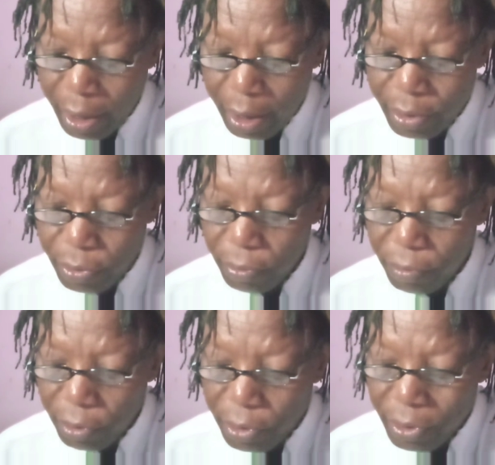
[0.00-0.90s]
So
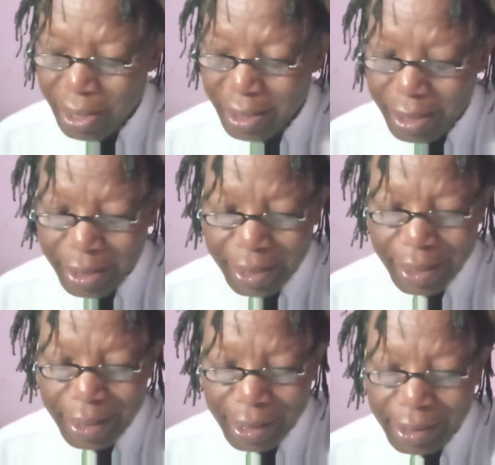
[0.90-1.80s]
photons are just
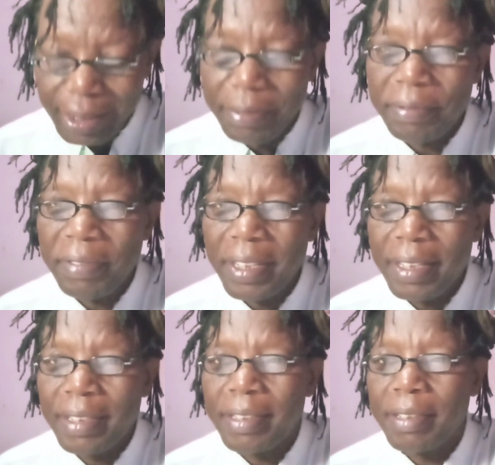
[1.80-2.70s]
electric
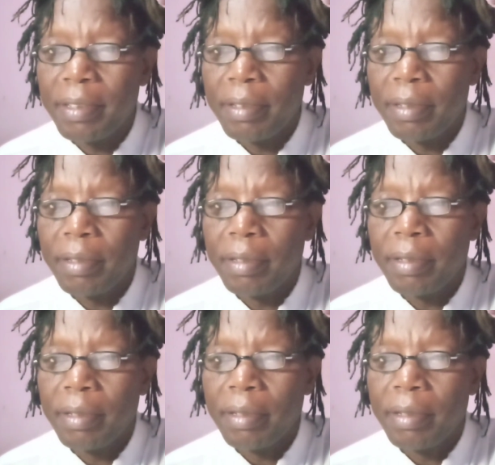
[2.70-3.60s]
fields.
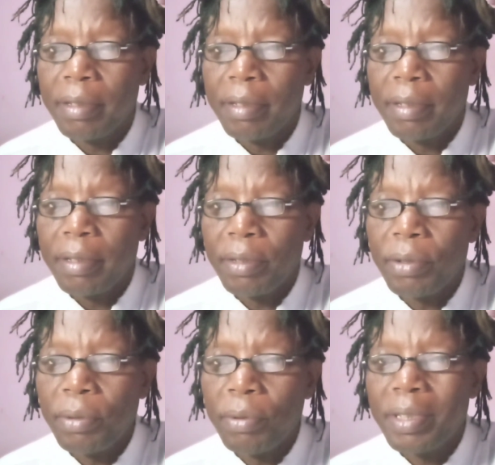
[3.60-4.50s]
You
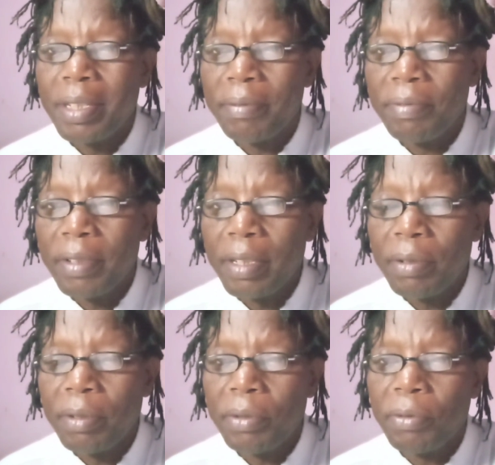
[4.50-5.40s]
know what's a field?
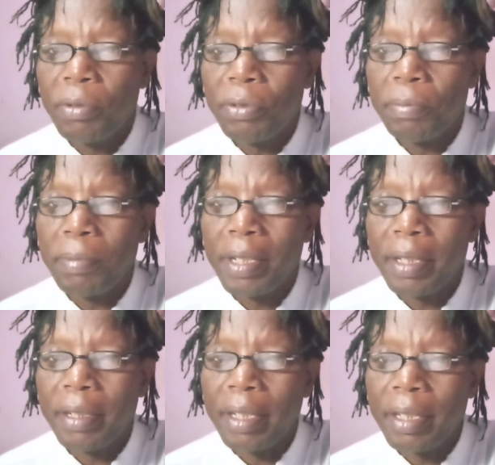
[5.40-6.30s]
When you go to play
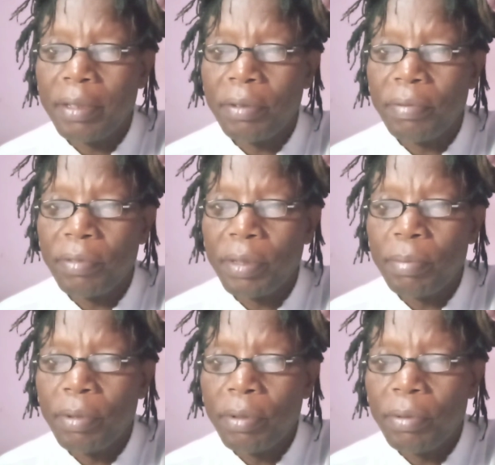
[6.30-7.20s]
cricket or
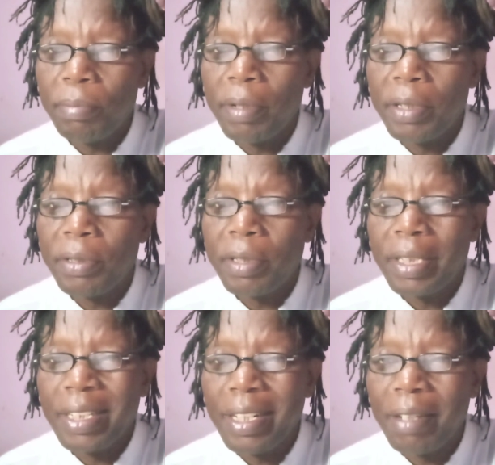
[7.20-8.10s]
football, you play it
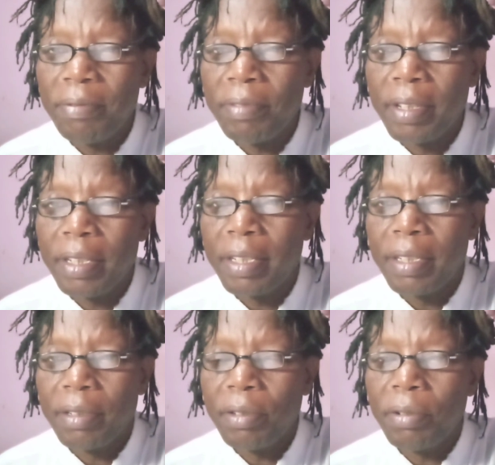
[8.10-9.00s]
in a field.
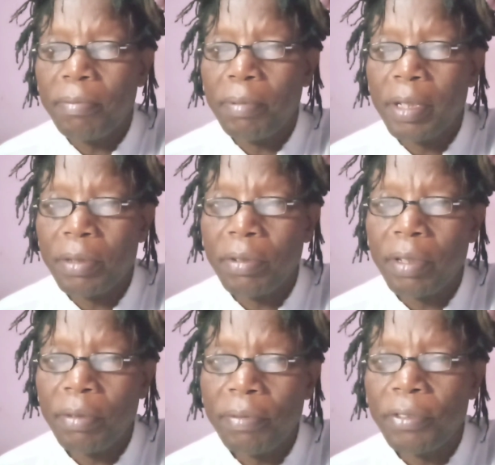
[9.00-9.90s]
You don't play it on the
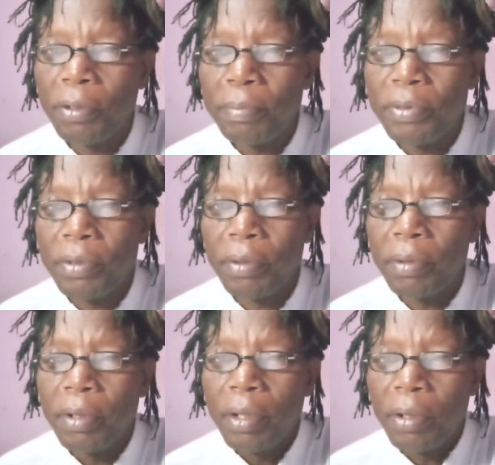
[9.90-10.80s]
rooftops or
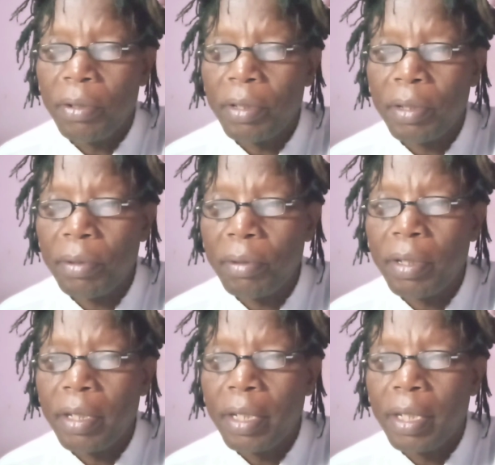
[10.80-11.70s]
on the road.
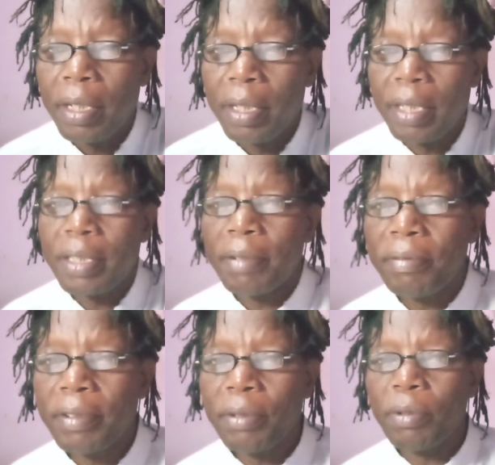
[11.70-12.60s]
There is a
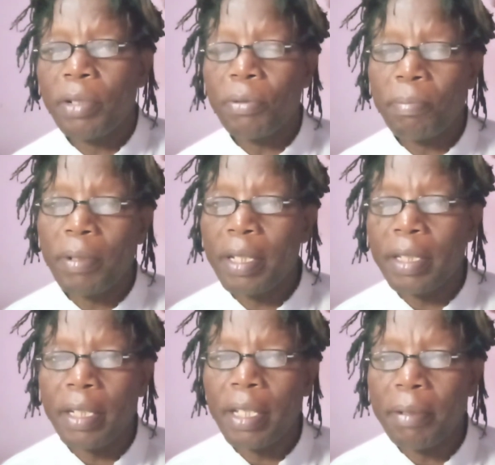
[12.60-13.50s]
field where you play
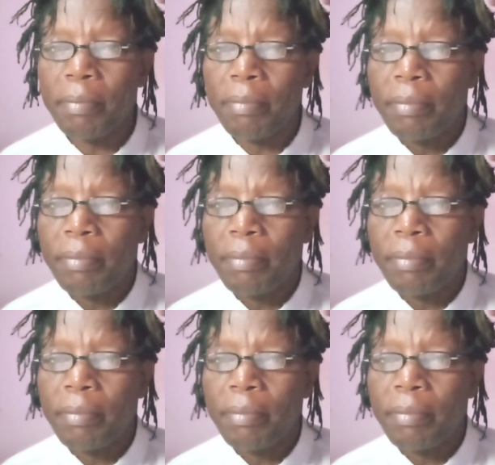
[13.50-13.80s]
the game.